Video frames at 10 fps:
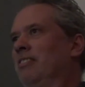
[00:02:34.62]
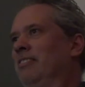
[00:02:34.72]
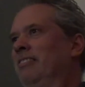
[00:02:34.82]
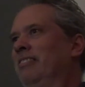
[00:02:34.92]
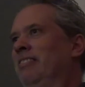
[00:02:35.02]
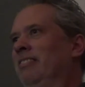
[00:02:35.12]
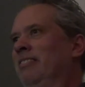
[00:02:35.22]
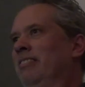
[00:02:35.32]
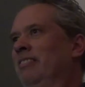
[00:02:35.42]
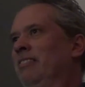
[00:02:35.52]

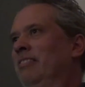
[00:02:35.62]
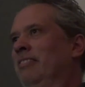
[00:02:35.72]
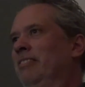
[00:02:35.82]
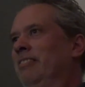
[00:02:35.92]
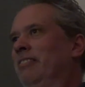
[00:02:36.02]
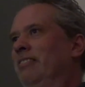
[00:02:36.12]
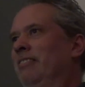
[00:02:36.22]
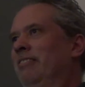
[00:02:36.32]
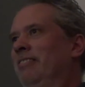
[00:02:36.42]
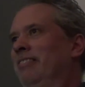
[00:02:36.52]

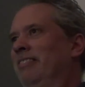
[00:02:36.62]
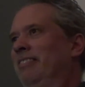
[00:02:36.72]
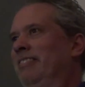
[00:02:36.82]
Nobody speaks.